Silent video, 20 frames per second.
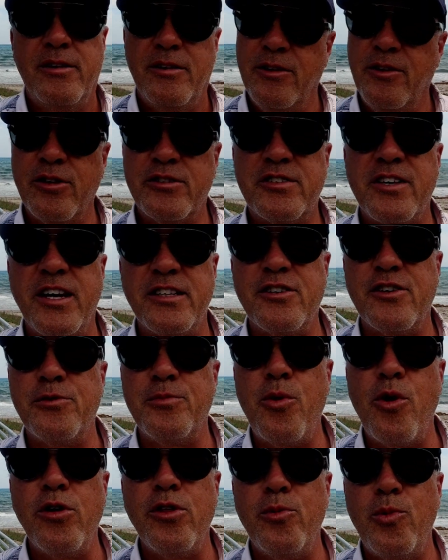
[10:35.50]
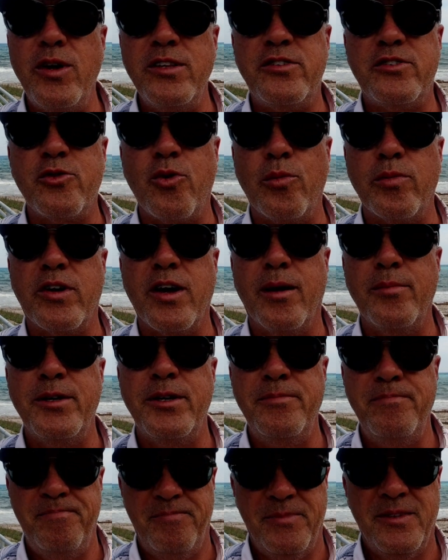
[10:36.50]
Looks like there's more than one storm
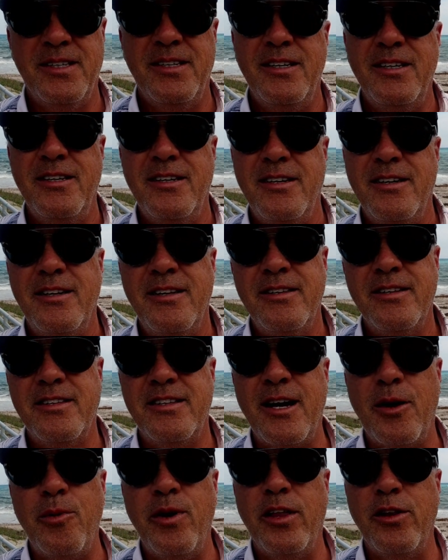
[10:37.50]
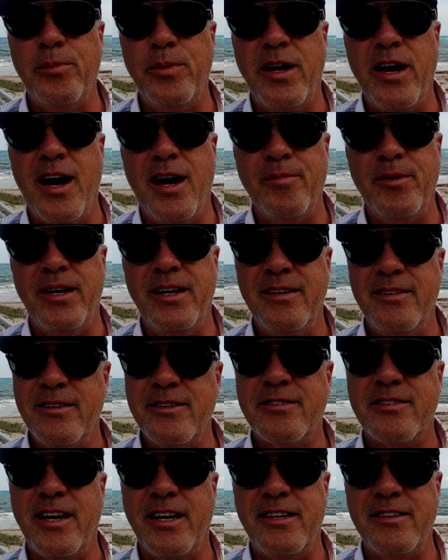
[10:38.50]
coming. Look at that weather behind me.
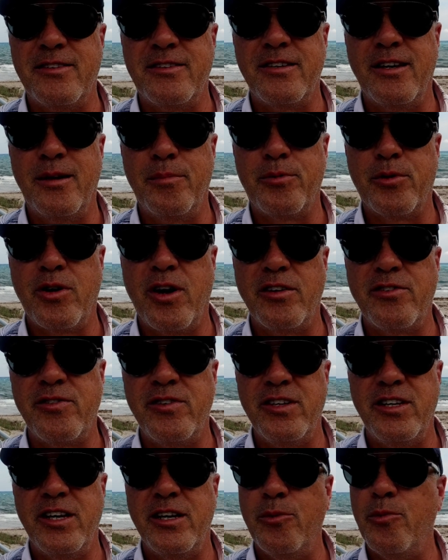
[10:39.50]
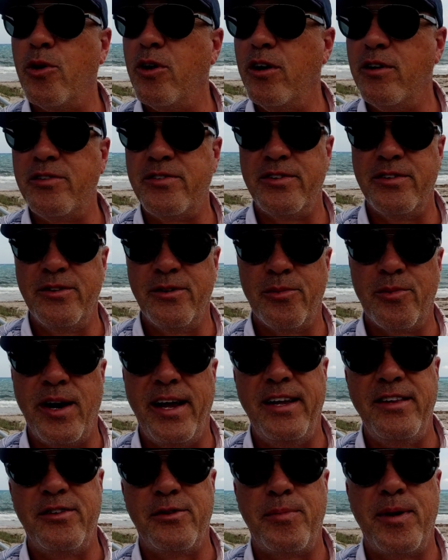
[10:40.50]
Looks like it's progressively getting worse, and the
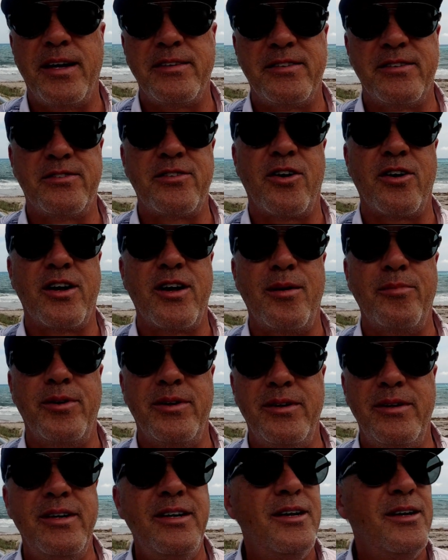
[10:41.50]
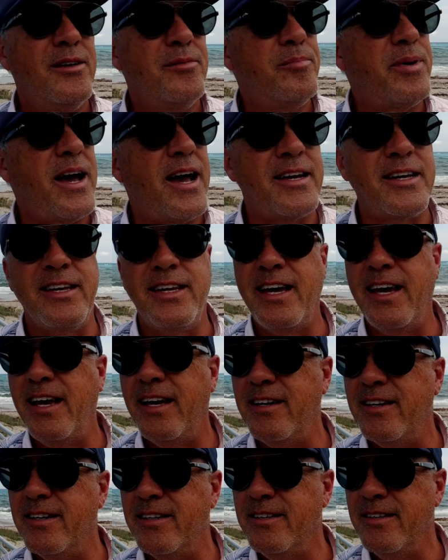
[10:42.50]
rain's about to start coming back
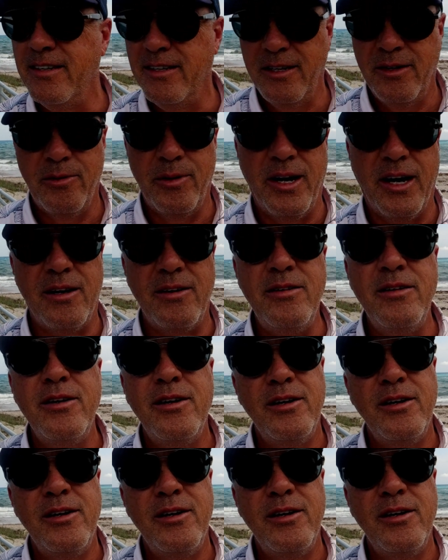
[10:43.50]
again, and well,